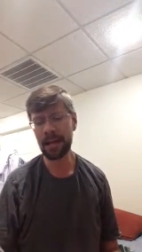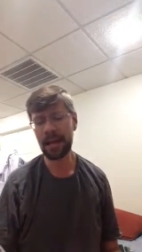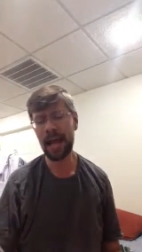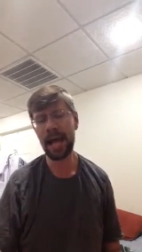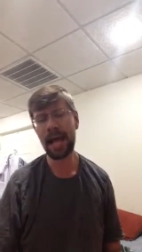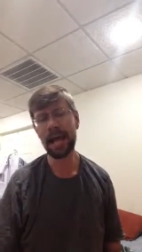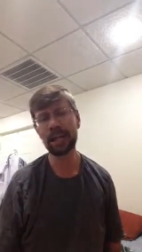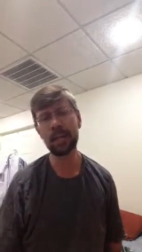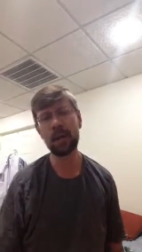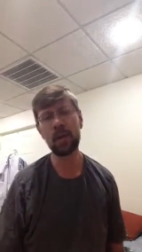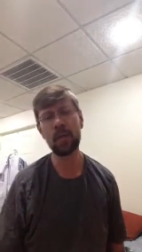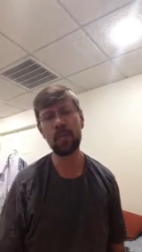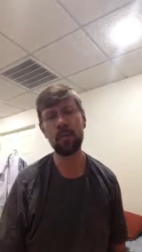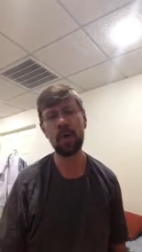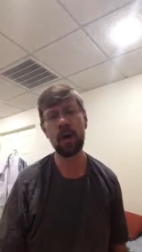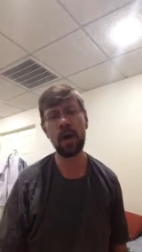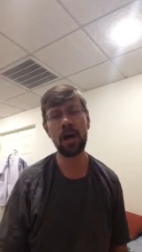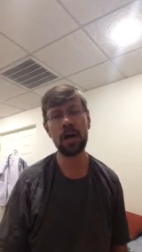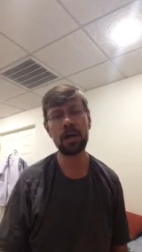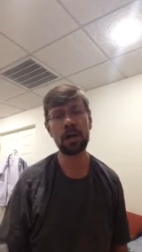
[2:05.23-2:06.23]
I don't
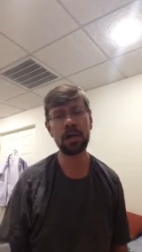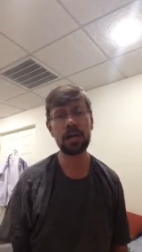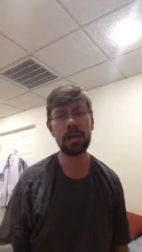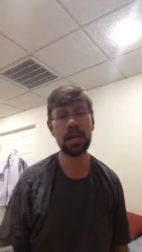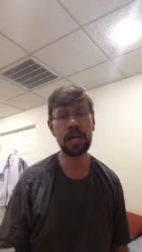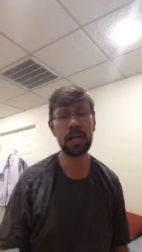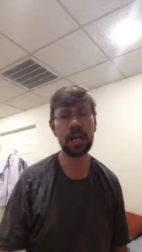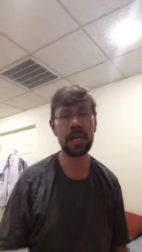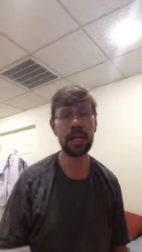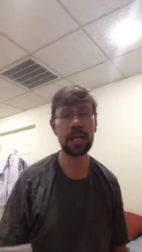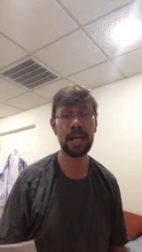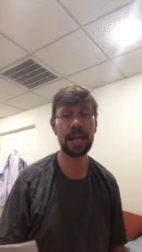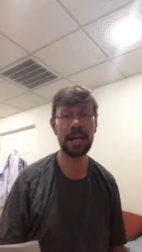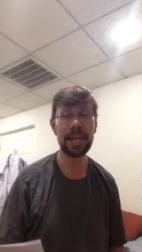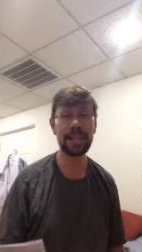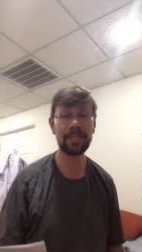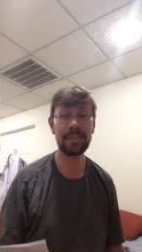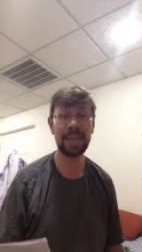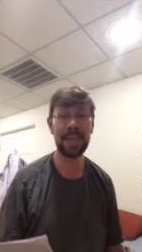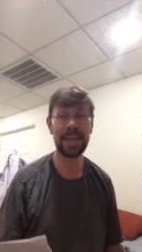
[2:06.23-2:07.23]
want to eat
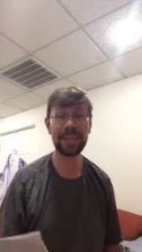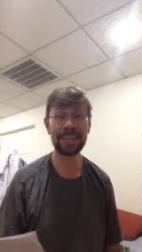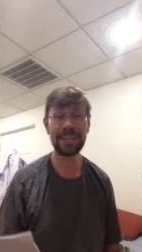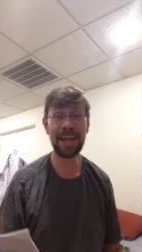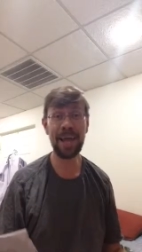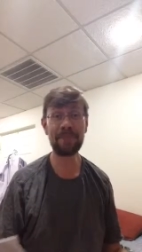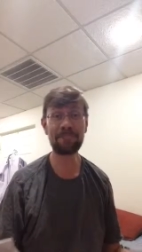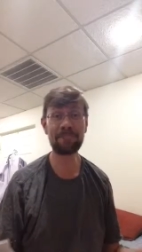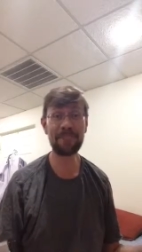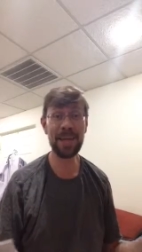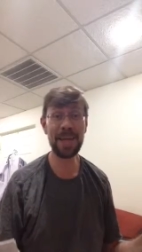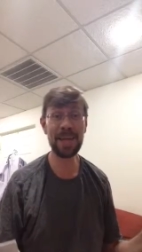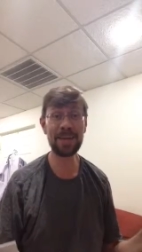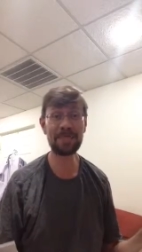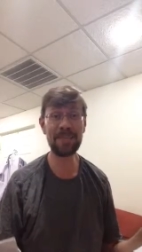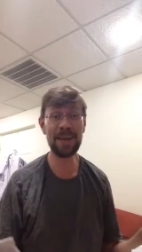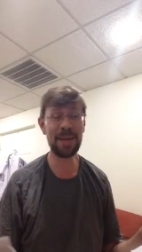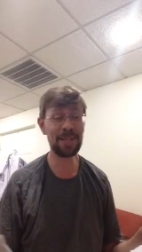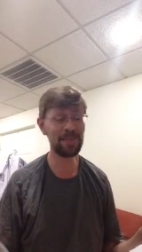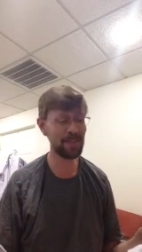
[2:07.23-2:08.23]
anything not made
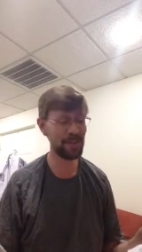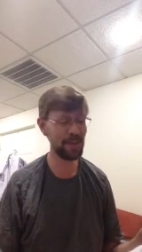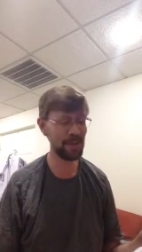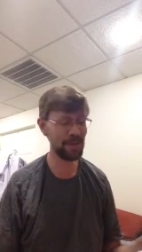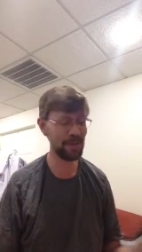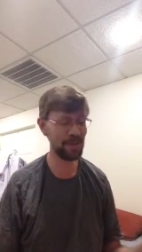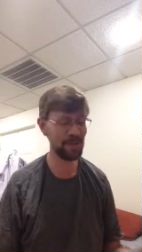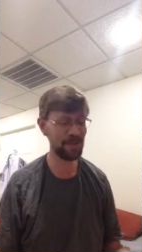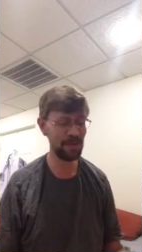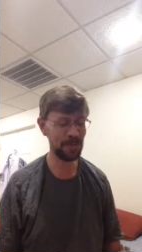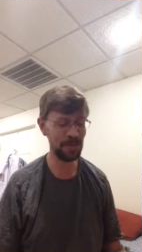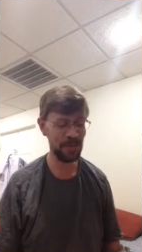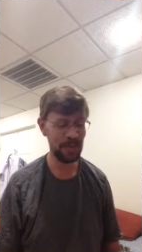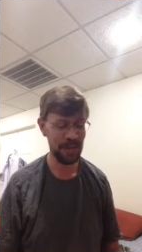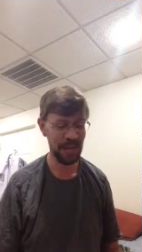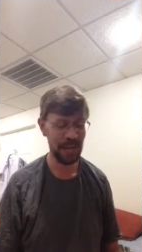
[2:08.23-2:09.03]
with you.